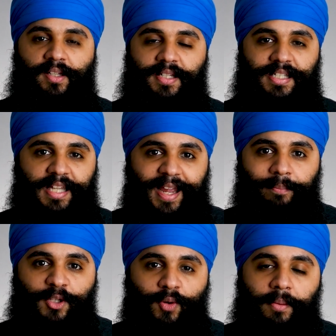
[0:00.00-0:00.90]
to sync
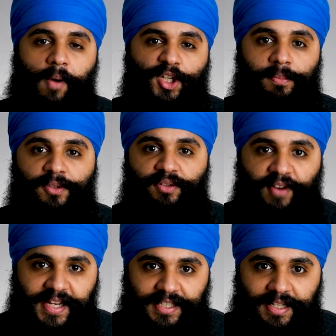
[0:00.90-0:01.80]
between multiple
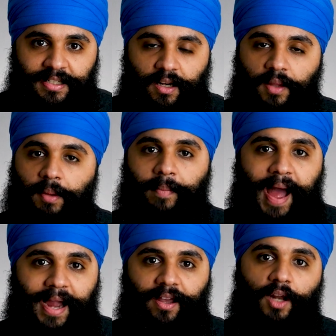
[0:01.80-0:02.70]
devices, like on the
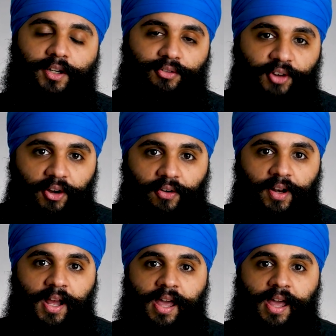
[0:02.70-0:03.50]
Mac and on your phone,